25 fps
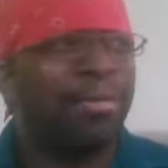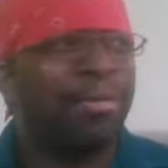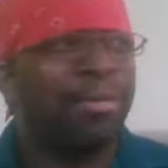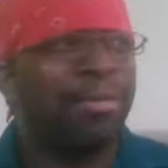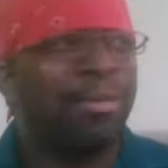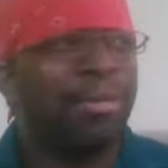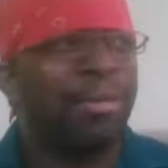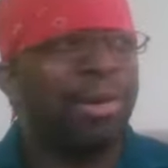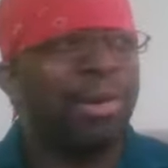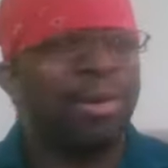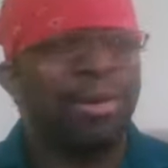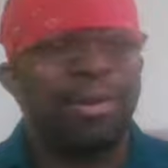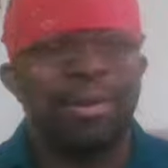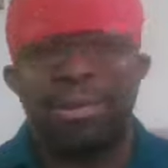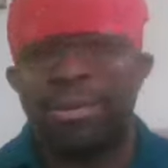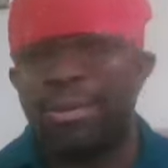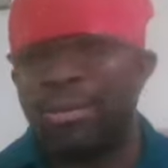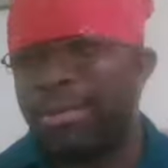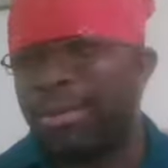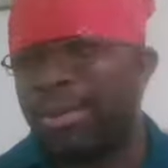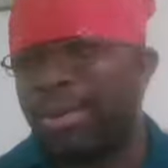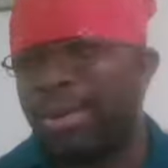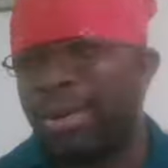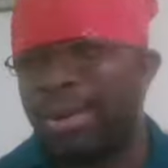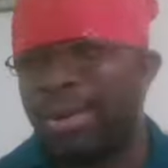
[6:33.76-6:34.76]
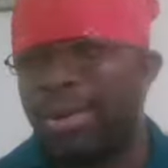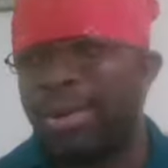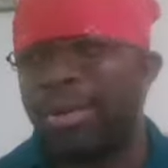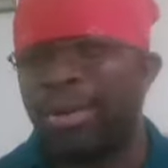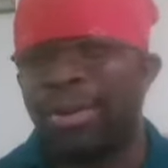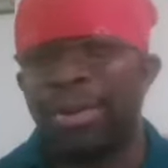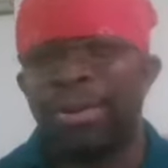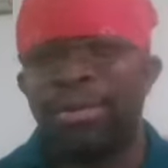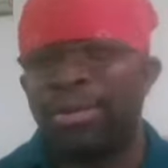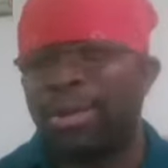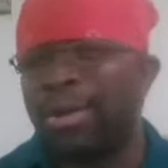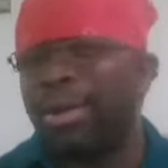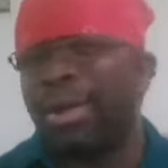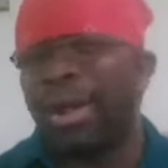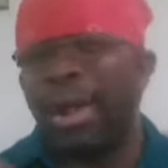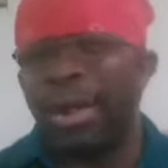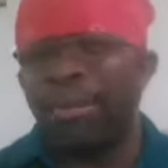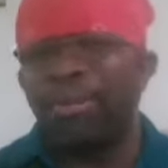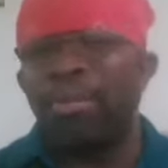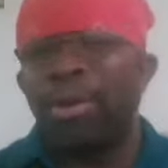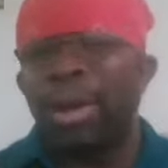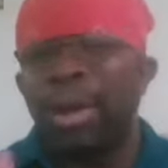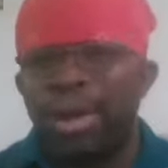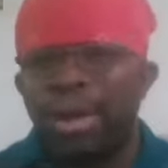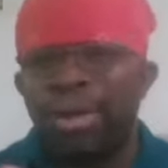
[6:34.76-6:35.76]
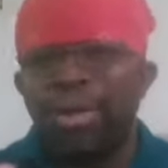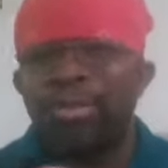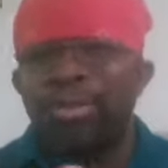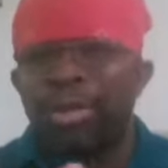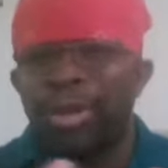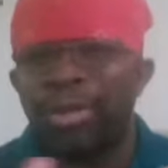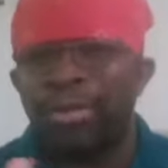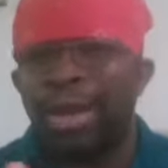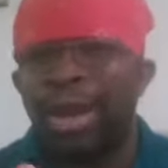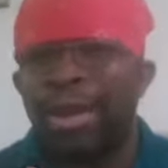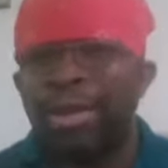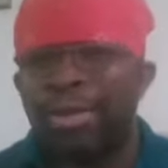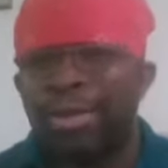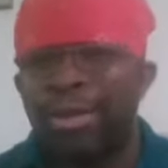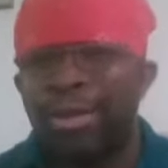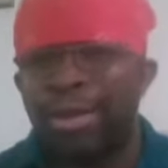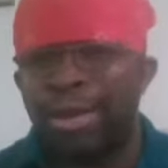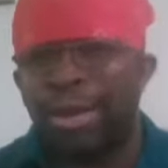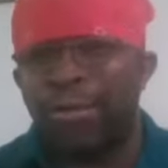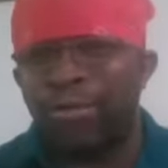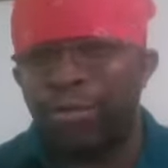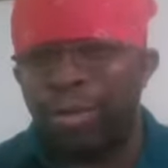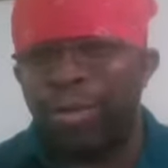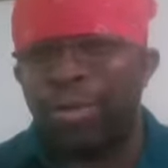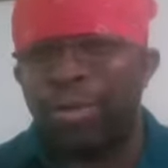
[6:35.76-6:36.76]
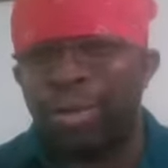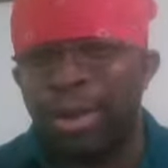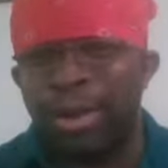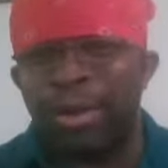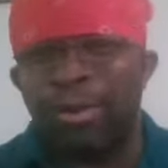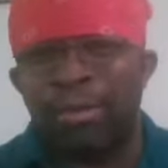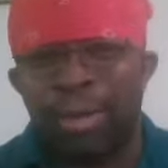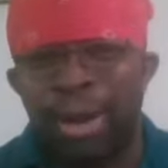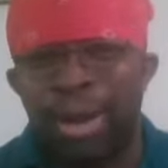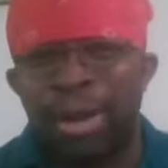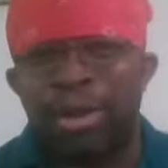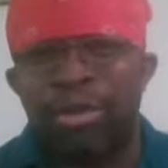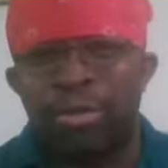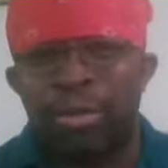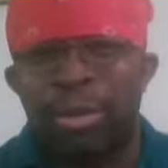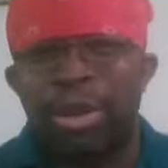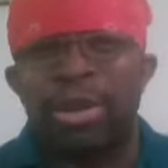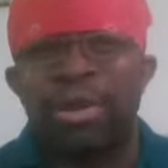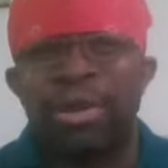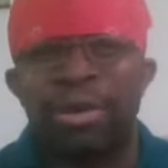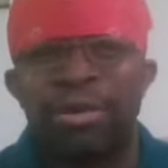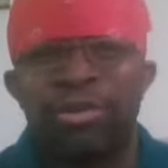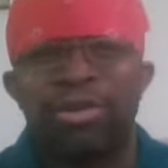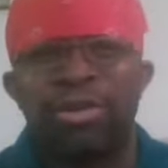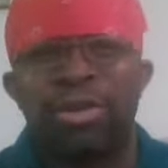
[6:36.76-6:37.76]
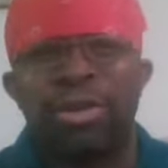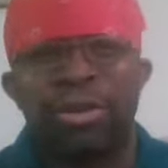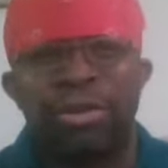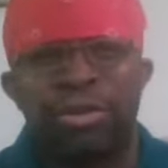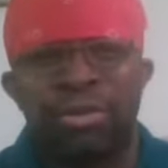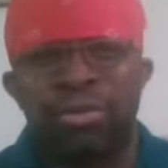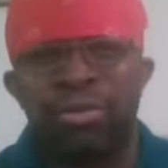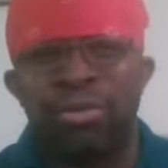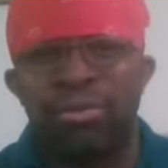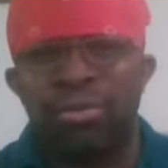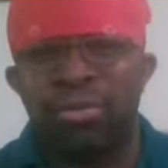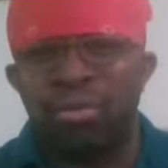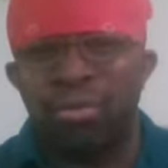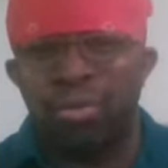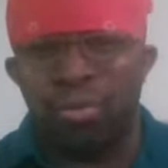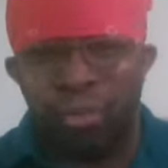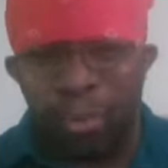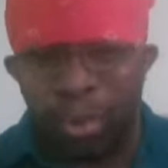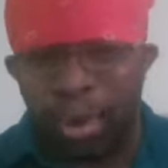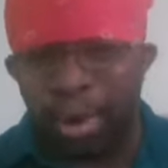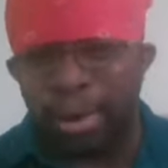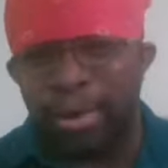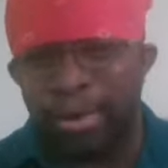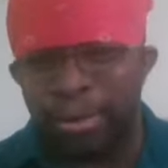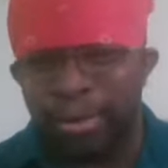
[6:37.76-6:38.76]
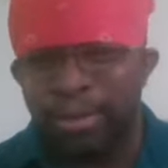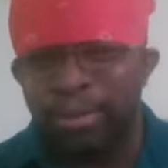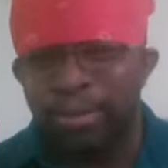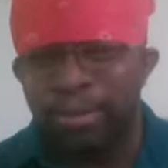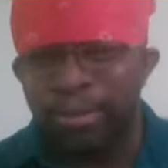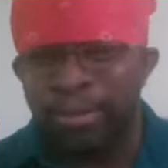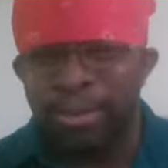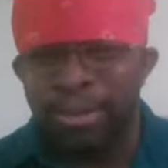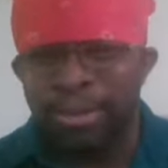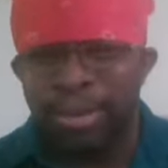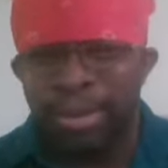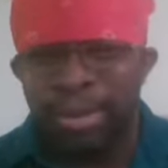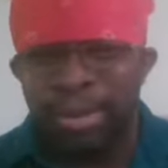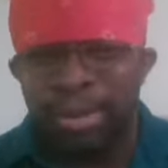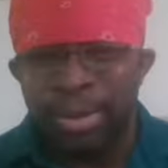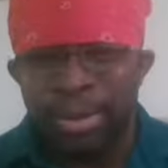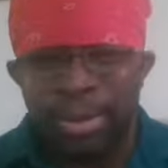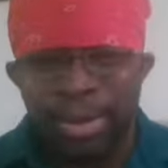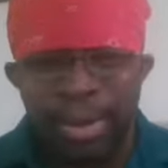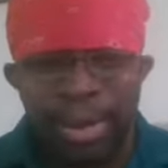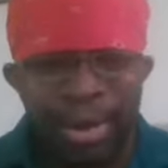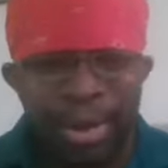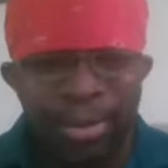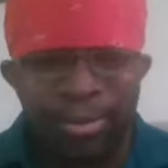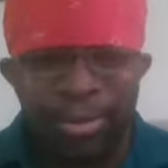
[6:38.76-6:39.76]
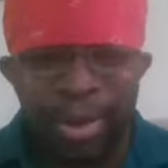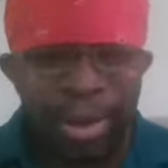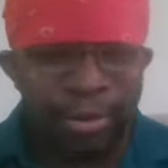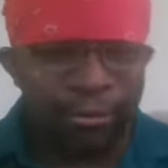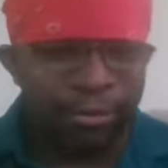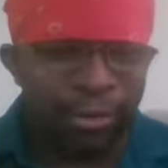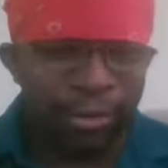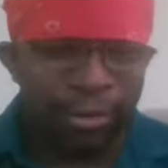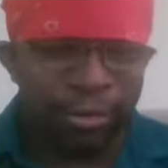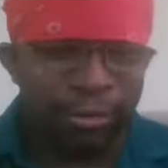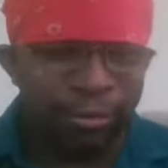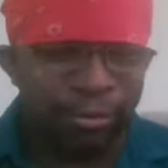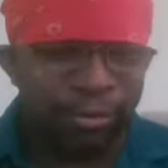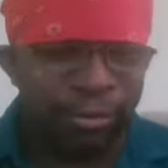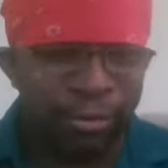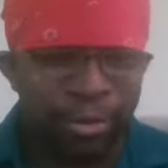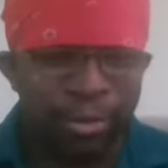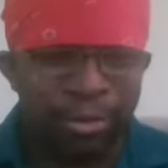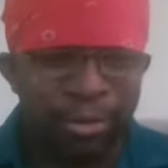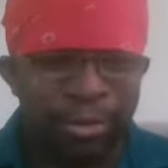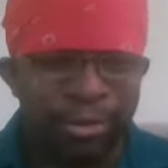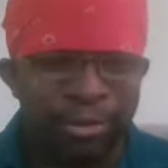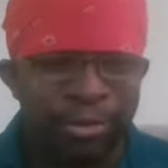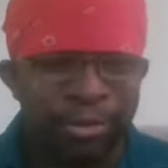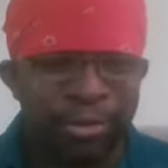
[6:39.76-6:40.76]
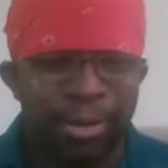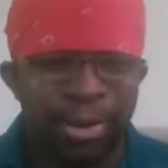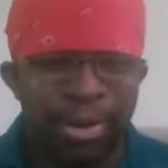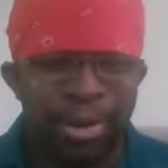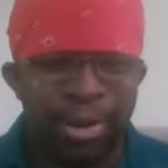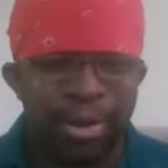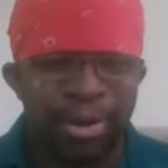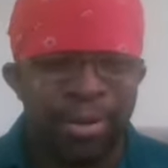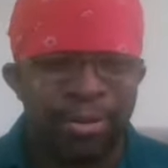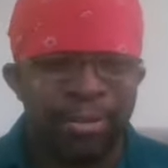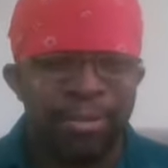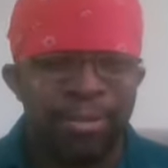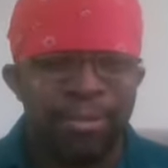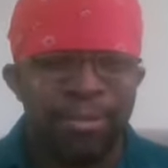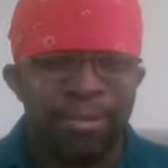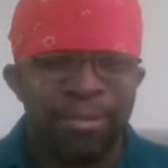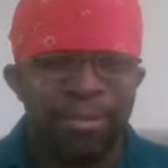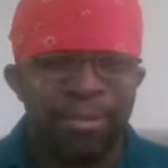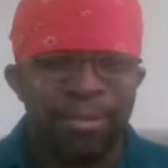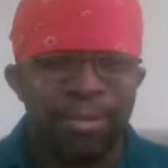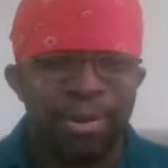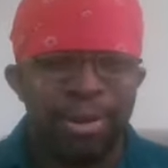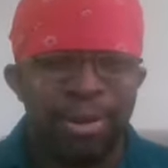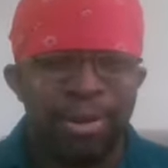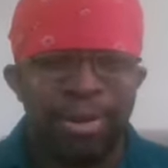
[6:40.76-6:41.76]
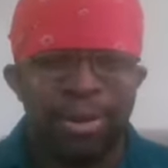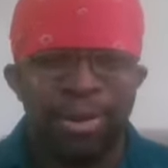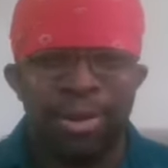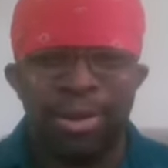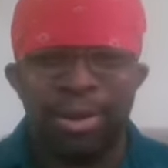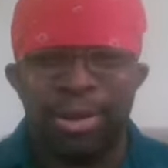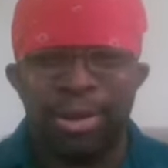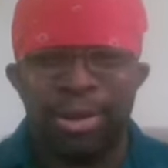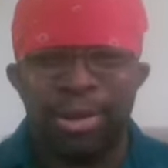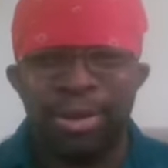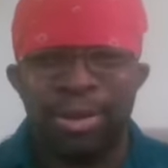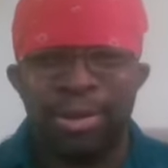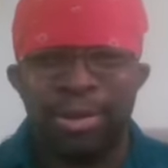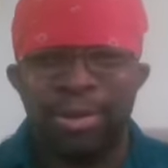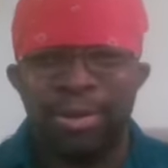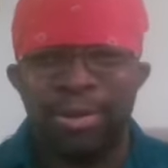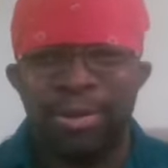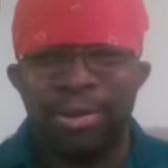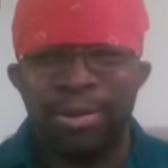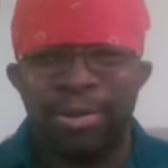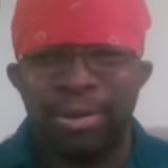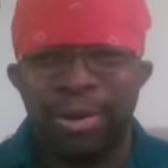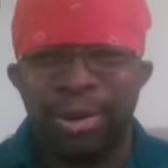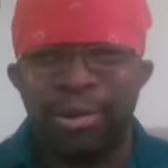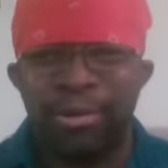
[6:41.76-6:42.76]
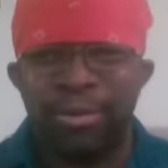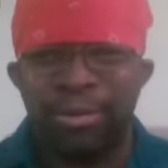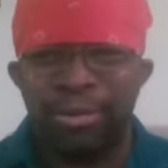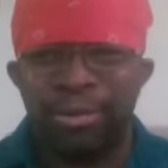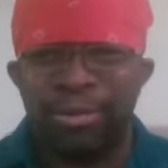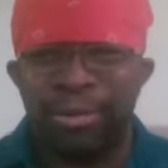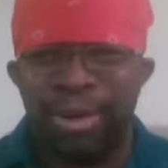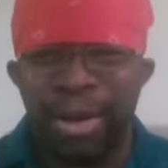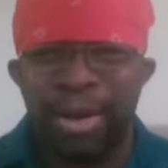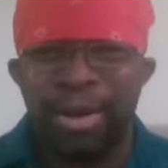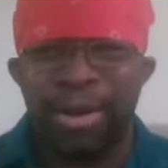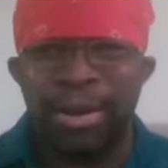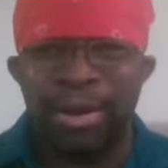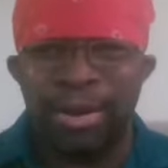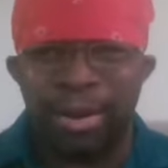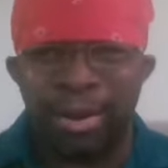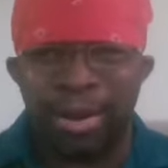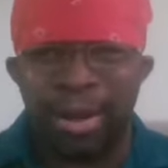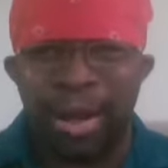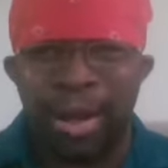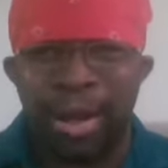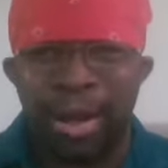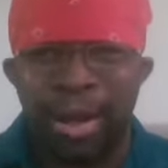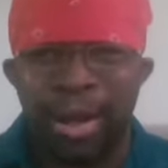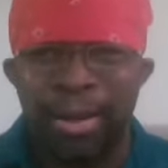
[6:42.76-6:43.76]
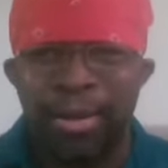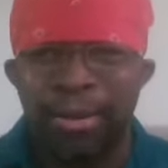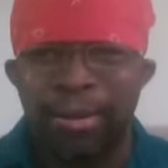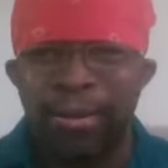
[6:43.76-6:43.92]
you know, because she kept bringing up this idea that what if they don't like her because she's white? And I'm like, first and foremost, your daughter is dating a guy